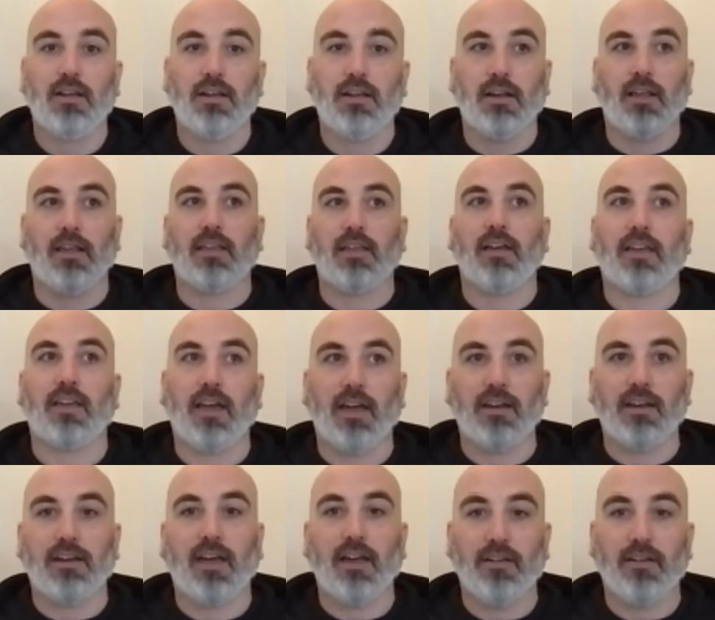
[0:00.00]
like I
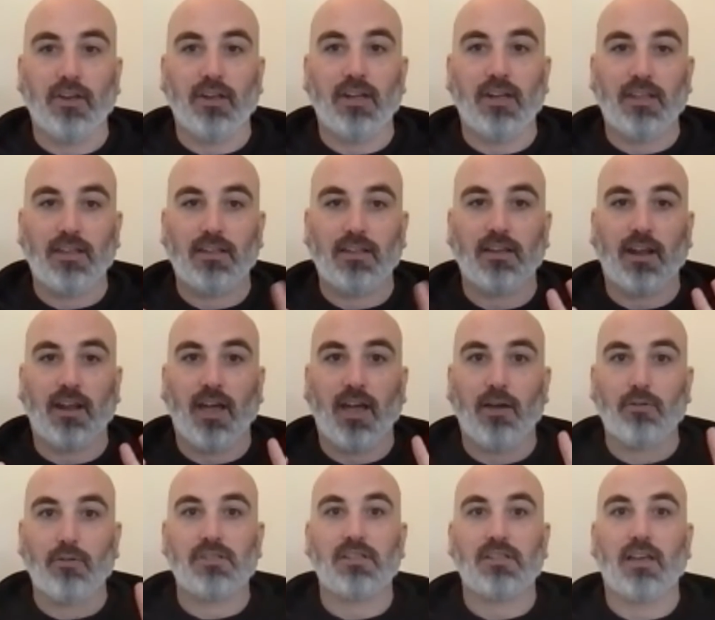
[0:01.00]
can't have any kind of
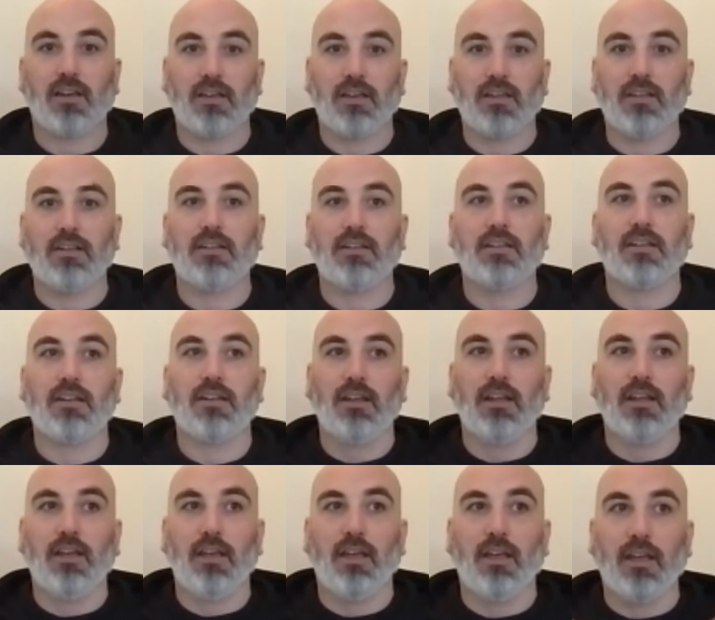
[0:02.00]
outside
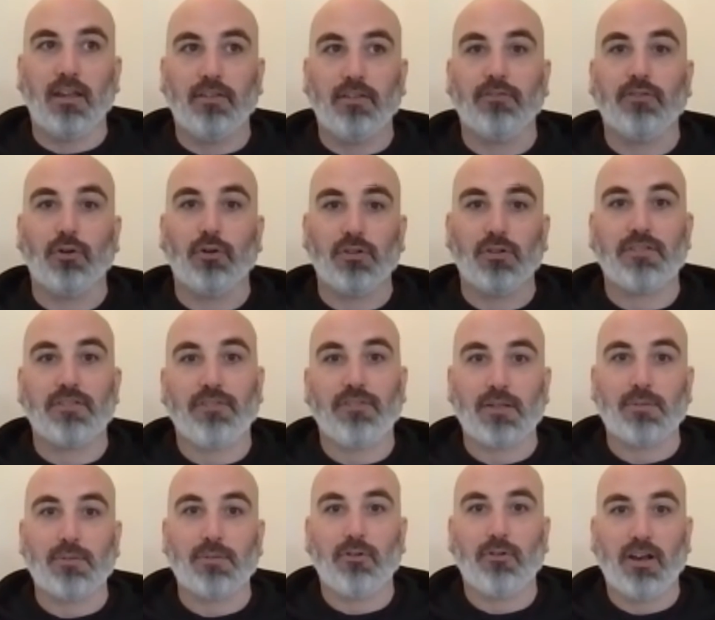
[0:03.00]
influence
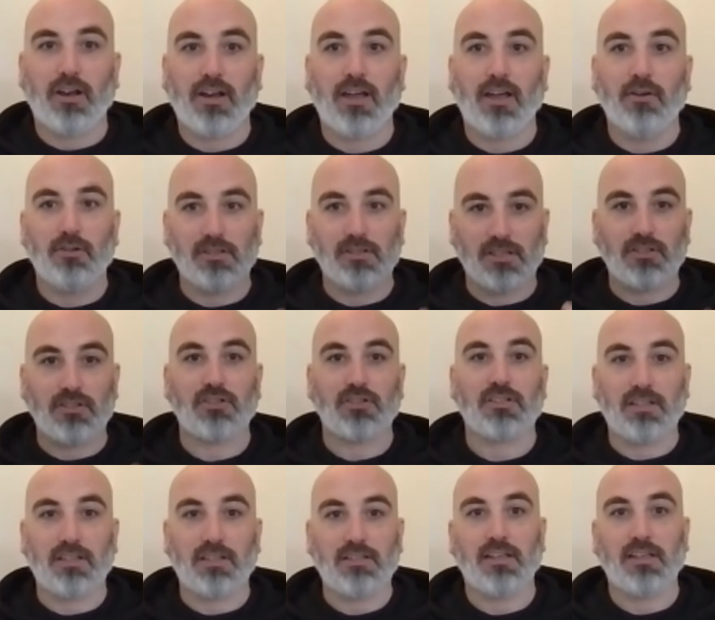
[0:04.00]
affect me right now, because I just
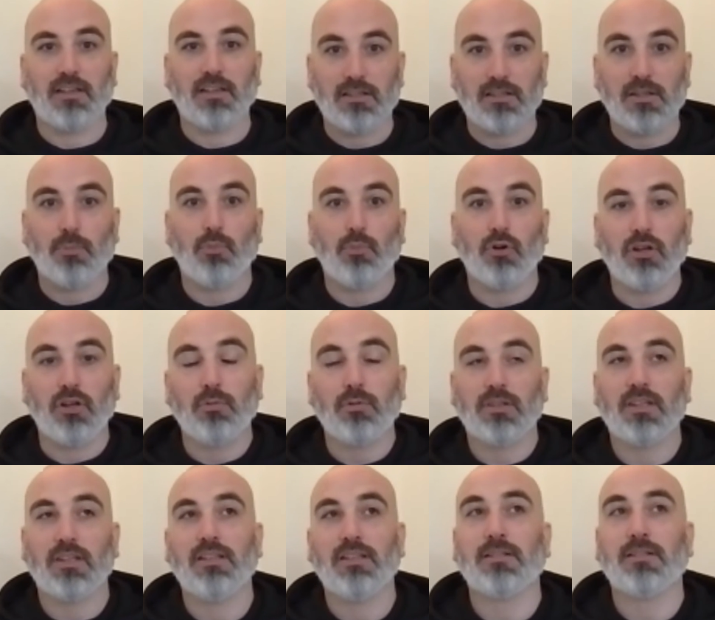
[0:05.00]
need to breathe with
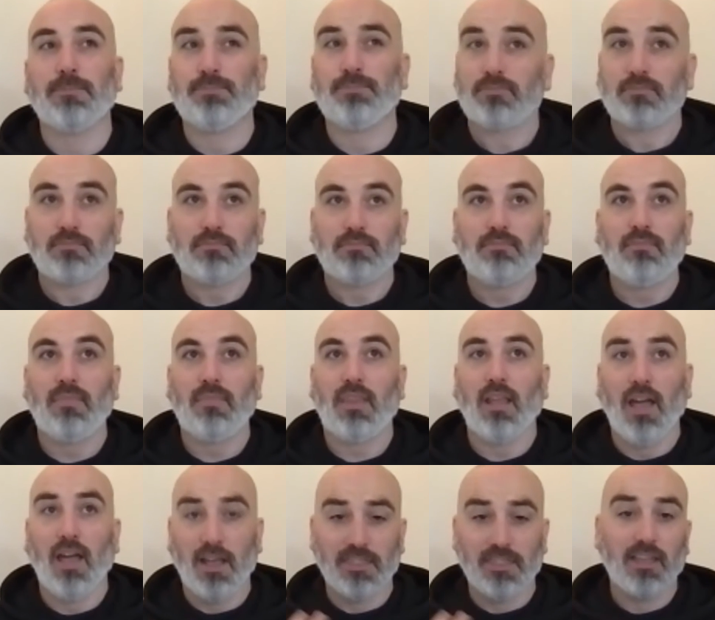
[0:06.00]
this
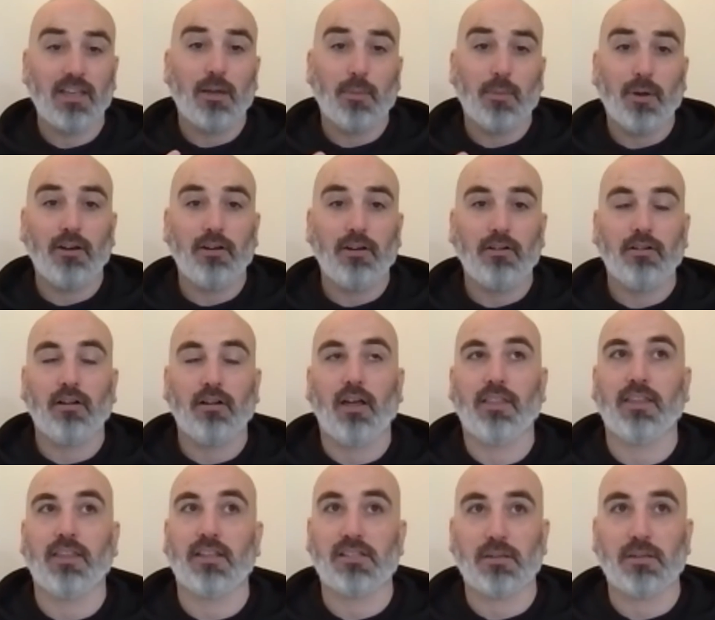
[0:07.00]
and think about it.
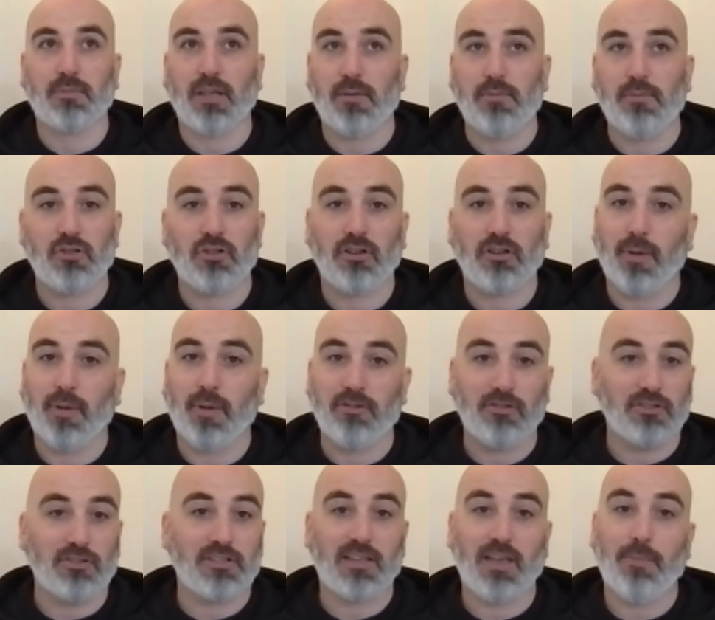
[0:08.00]
And then sometimes you come out and
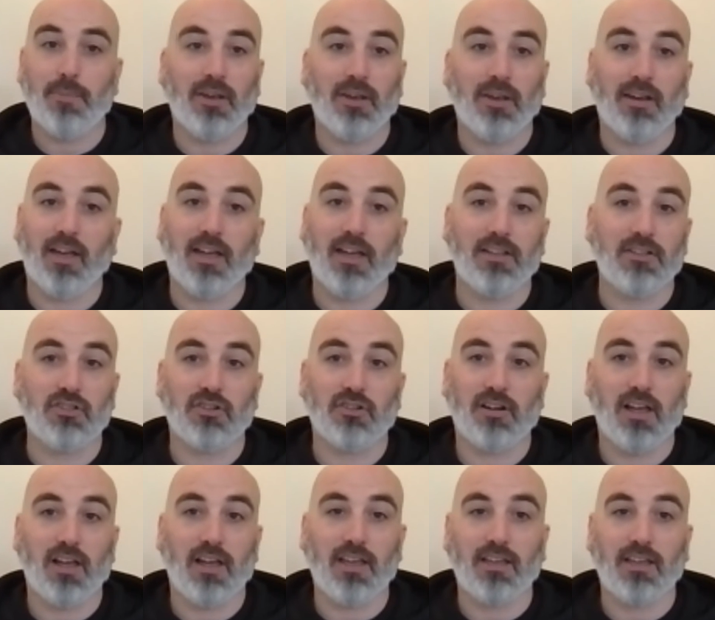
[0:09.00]
you're skipping and you're
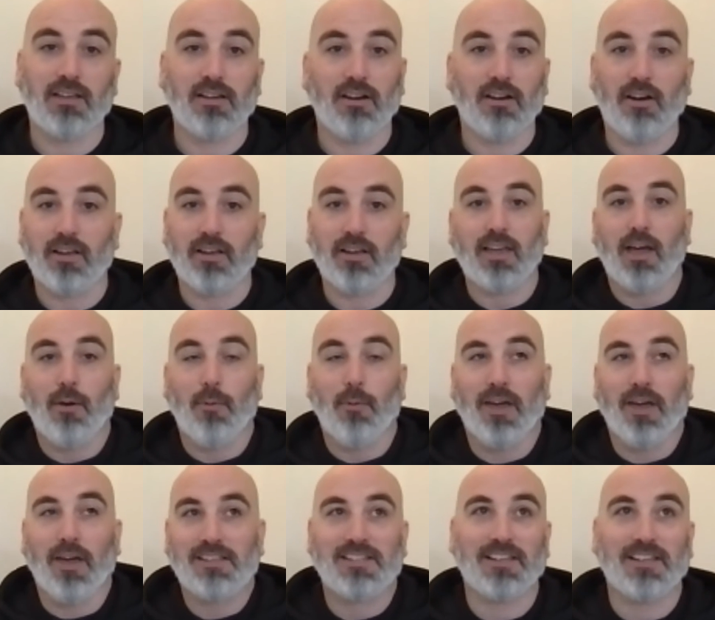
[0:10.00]
like, oh, I can't
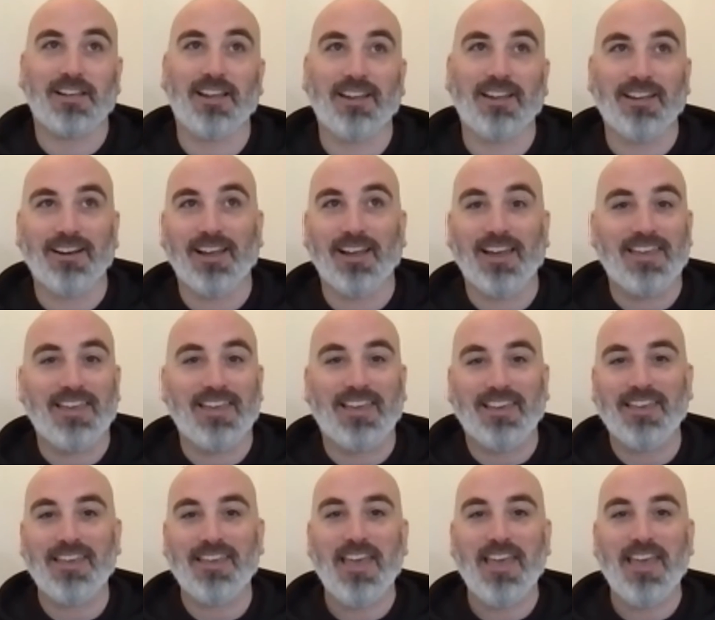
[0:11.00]
wait to like